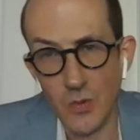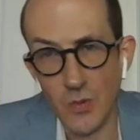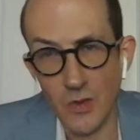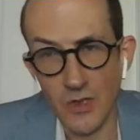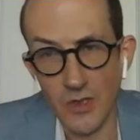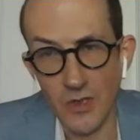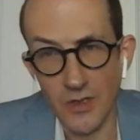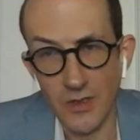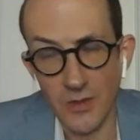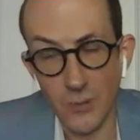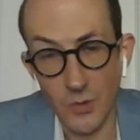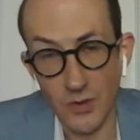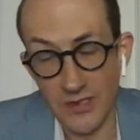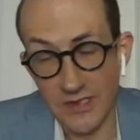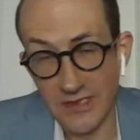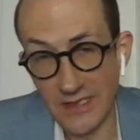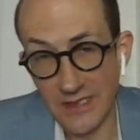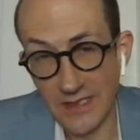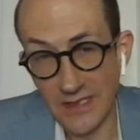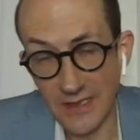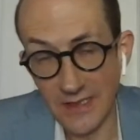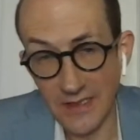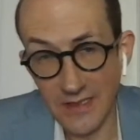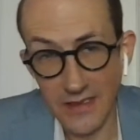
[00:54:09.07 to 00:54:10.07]
We're
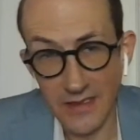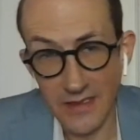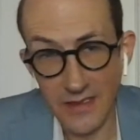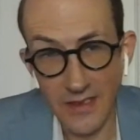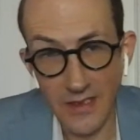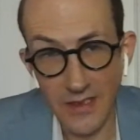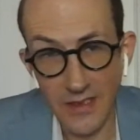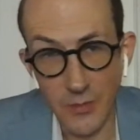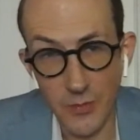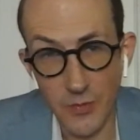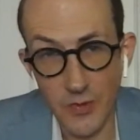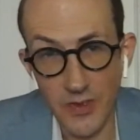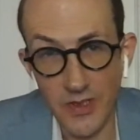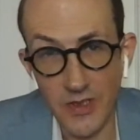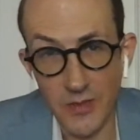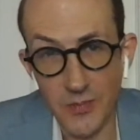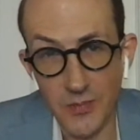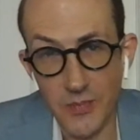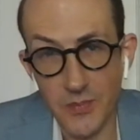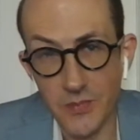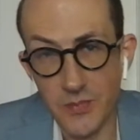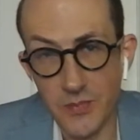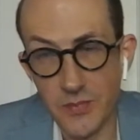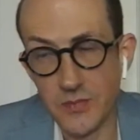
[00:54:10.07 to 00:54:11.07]
seeing a
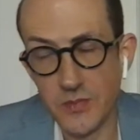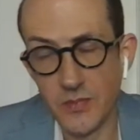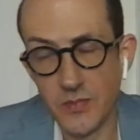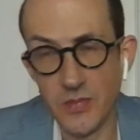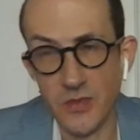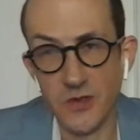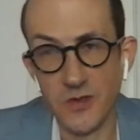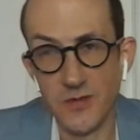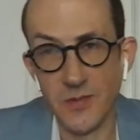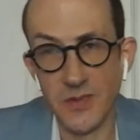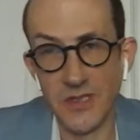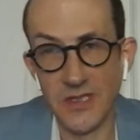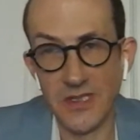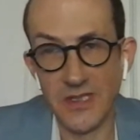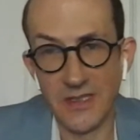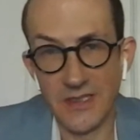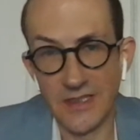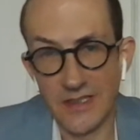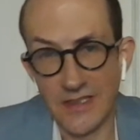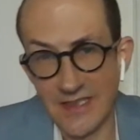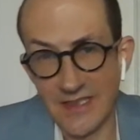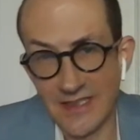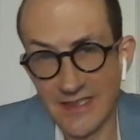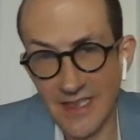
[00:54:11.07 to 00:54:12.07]
real movement
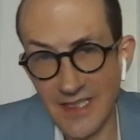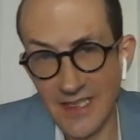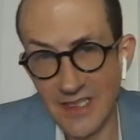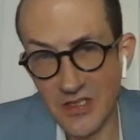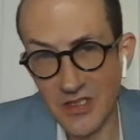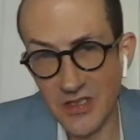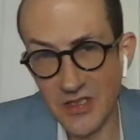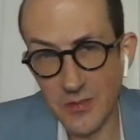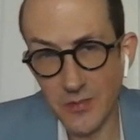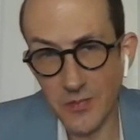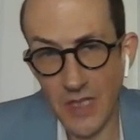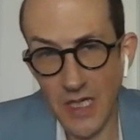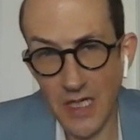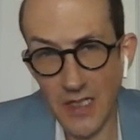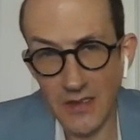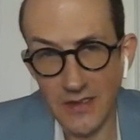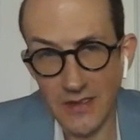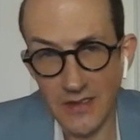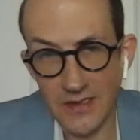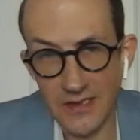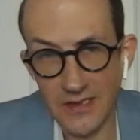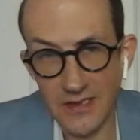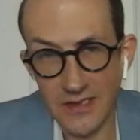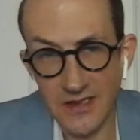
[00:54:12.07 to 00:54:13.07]
in contingent
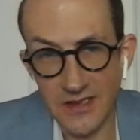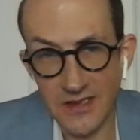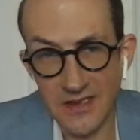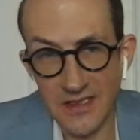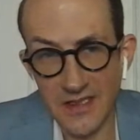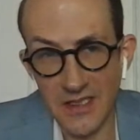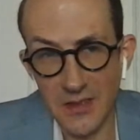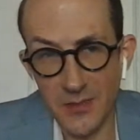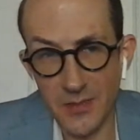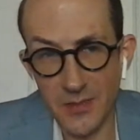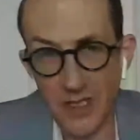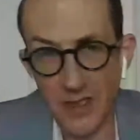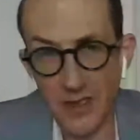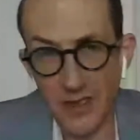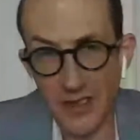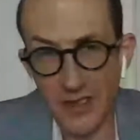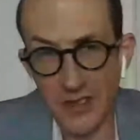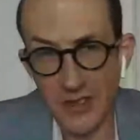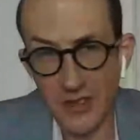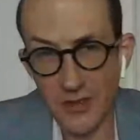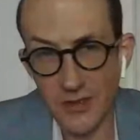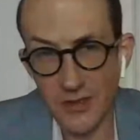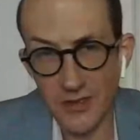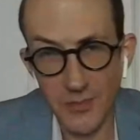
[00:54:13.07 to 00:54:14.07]
policies, thinking about
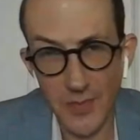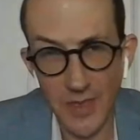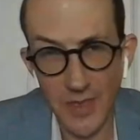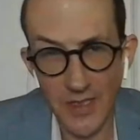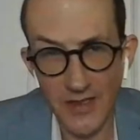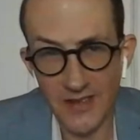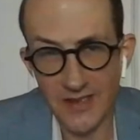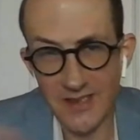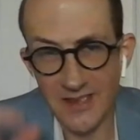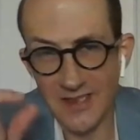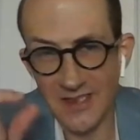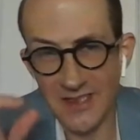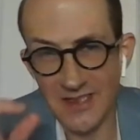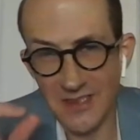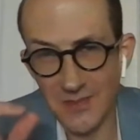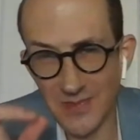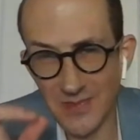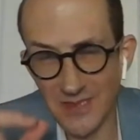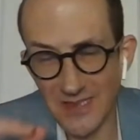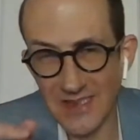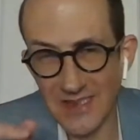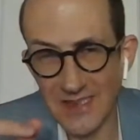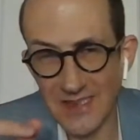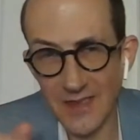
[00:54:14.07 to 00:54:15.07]
insurance policies
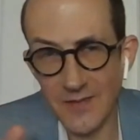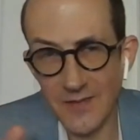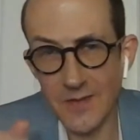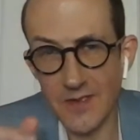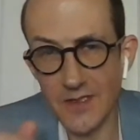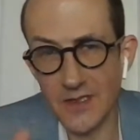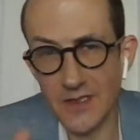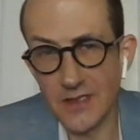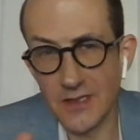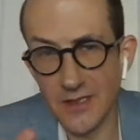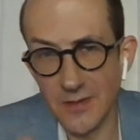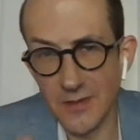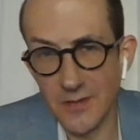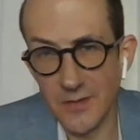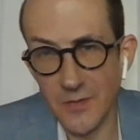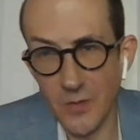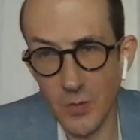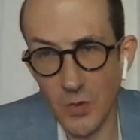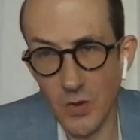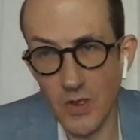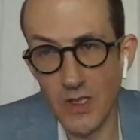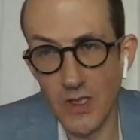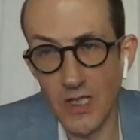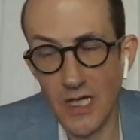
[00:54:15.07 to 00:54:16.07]
specifically
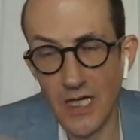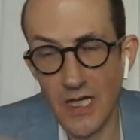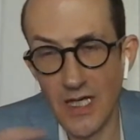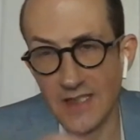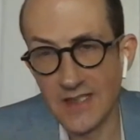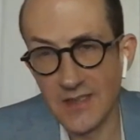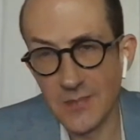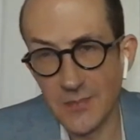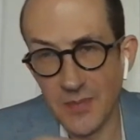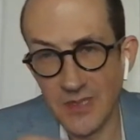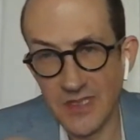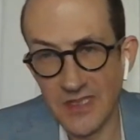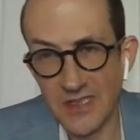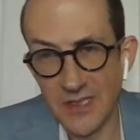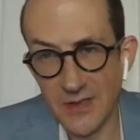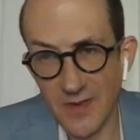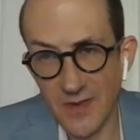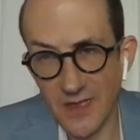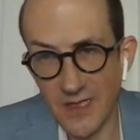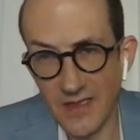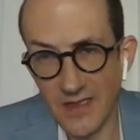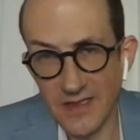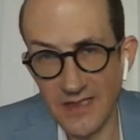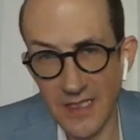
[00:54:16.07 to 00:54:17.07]
for
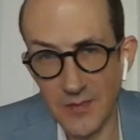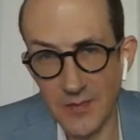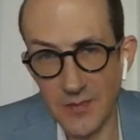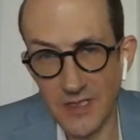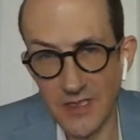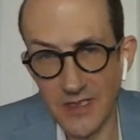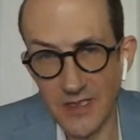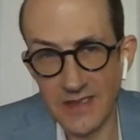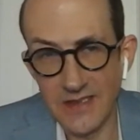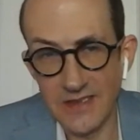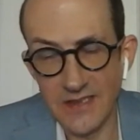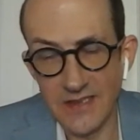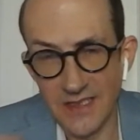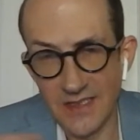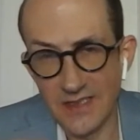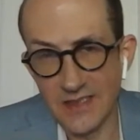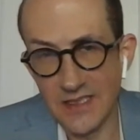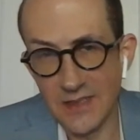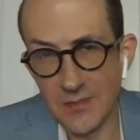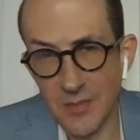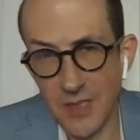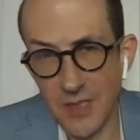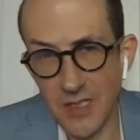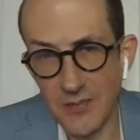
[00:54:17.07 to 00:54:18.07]
specific indemnities,
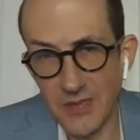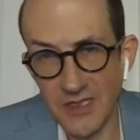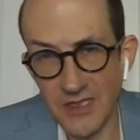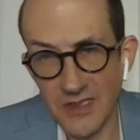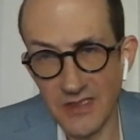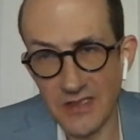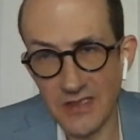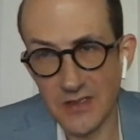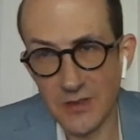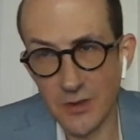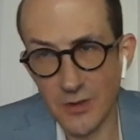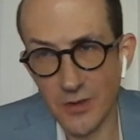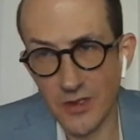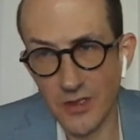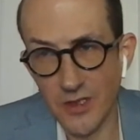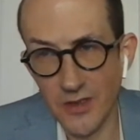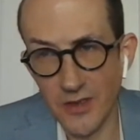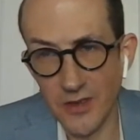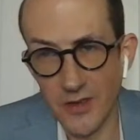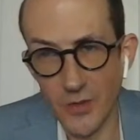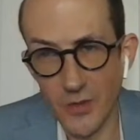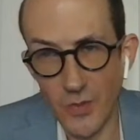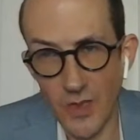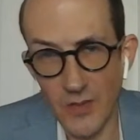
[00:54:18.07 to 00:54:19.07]
things that might be excluded
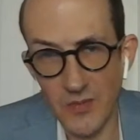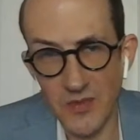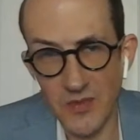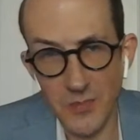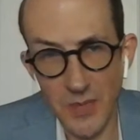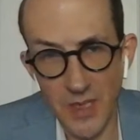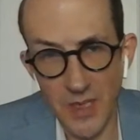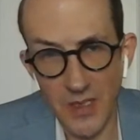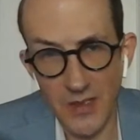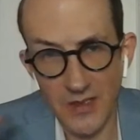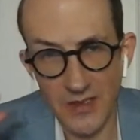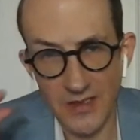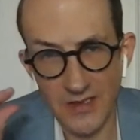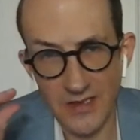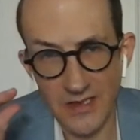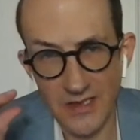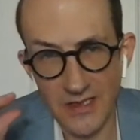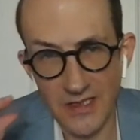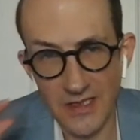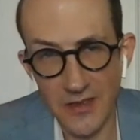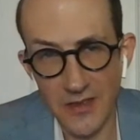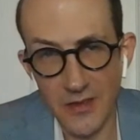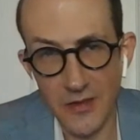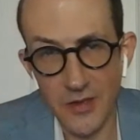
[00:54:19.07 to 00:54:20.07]
under the reps
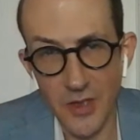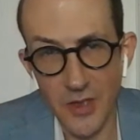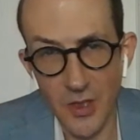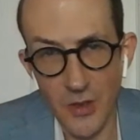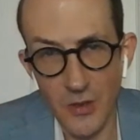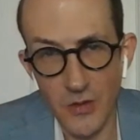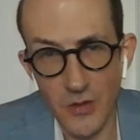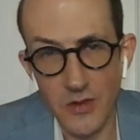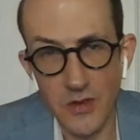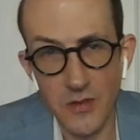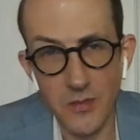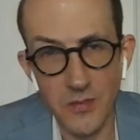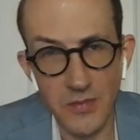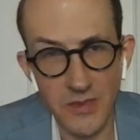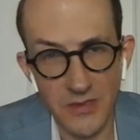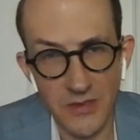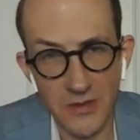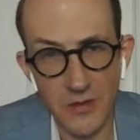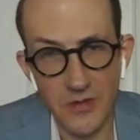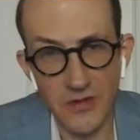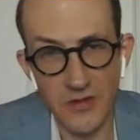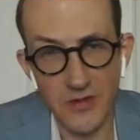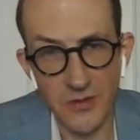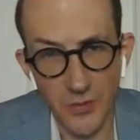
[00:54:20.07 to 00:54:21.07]
policy and are known, but
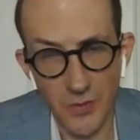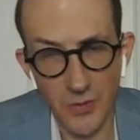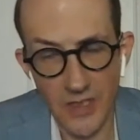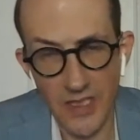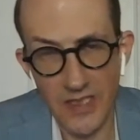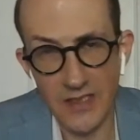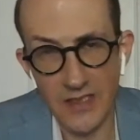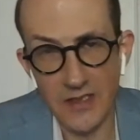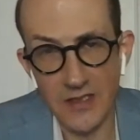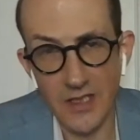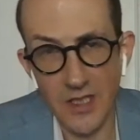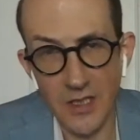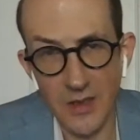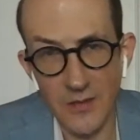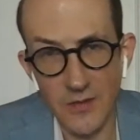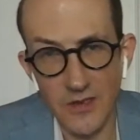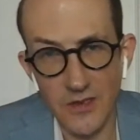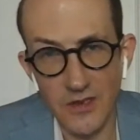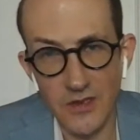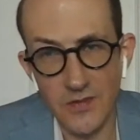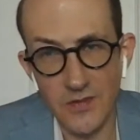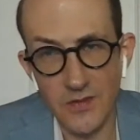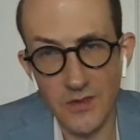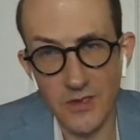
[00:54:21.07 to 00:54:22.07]
we're getting
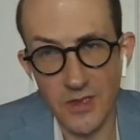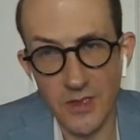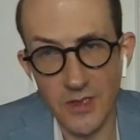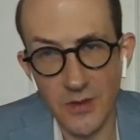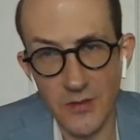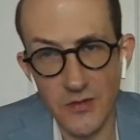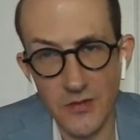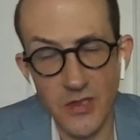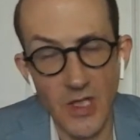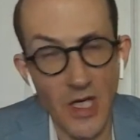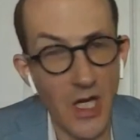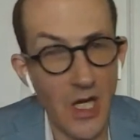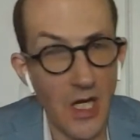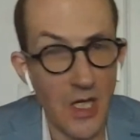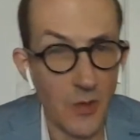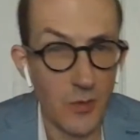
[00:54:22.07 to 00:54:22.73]
coverage for those.